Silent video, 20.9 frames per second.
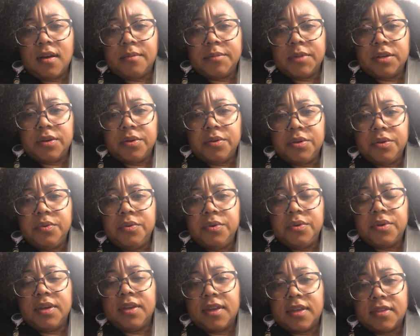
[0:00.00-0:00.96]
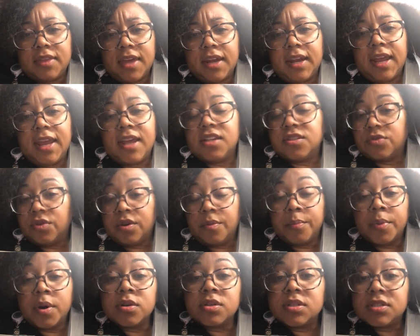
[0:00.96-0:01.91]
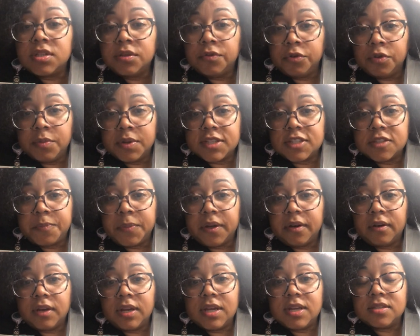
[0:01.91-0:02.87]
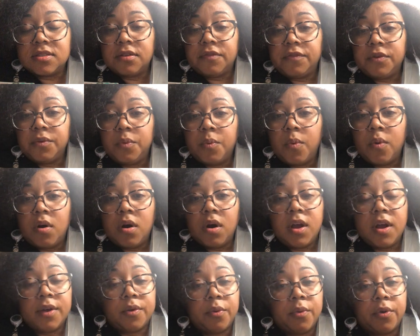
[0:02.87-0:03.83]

You can get that hands-on emergency room experience if you want,